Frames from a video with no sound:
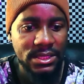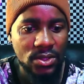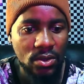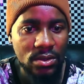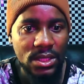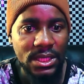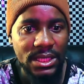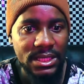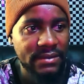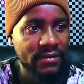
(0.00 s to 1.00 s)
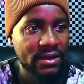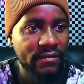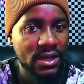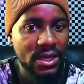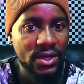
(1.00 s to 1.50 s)
So it's a
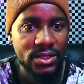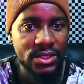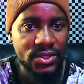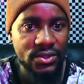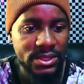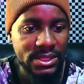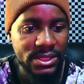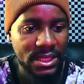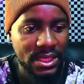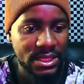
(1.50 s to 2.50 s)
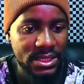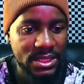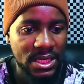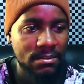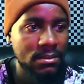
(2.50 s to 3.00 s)
very good news that
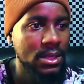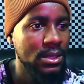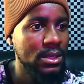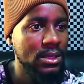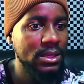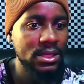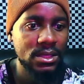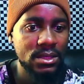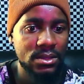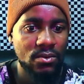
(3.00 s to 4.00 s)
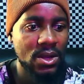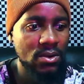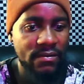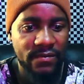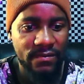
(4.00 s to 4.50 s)
the one
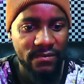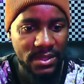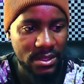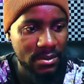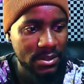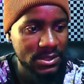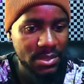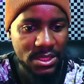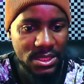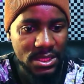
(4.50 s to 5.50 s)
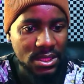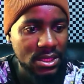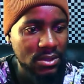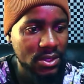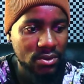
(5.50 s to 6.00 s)
of the speedy,
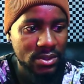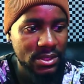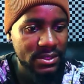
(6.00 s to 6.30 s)
what do you call this?